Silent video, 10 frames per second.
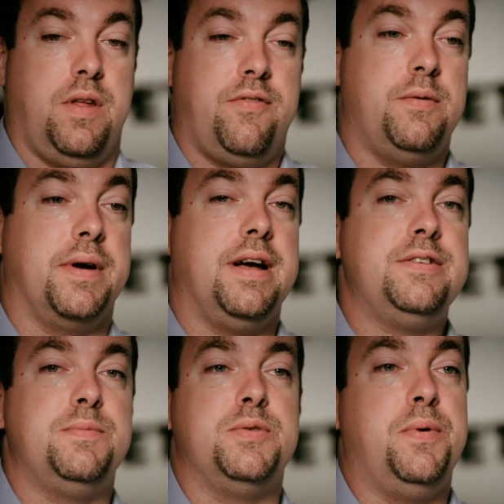From a
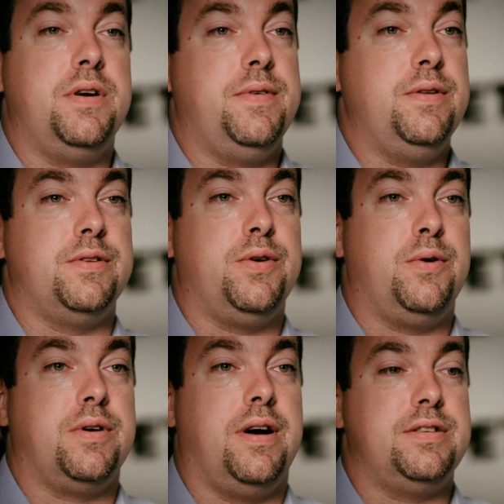customer's point of view, the
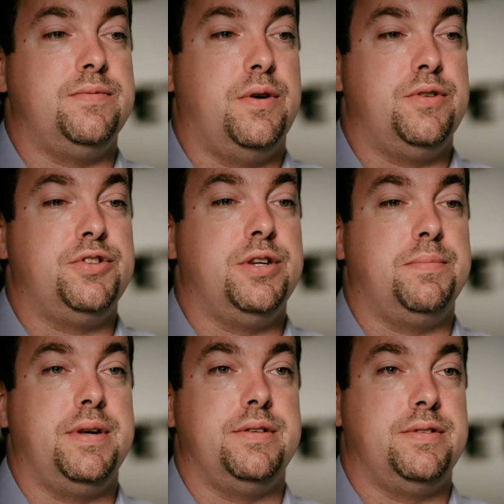total cost of
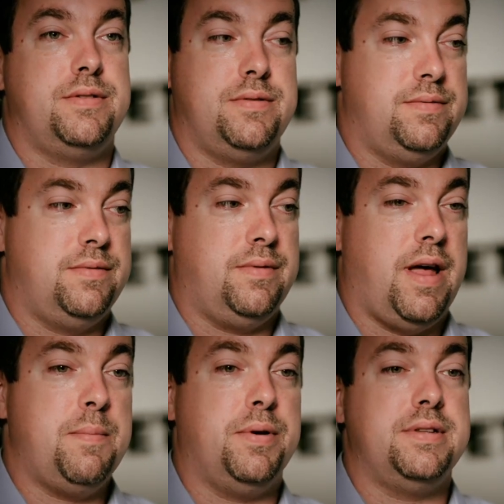ownership is,
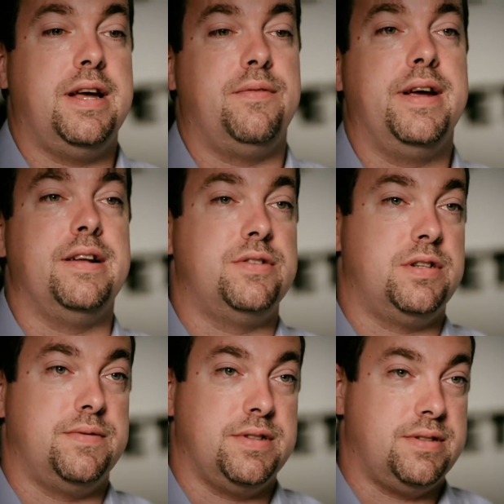I put that rig in
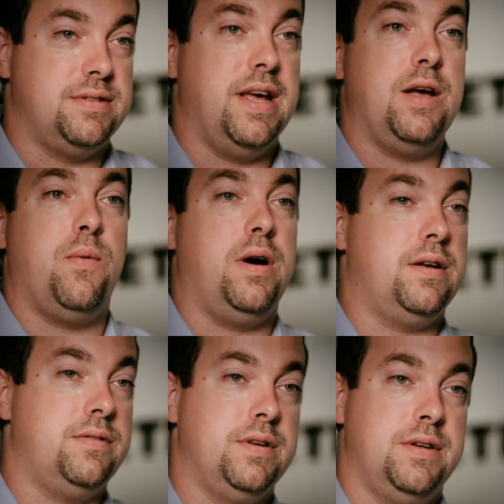service day one,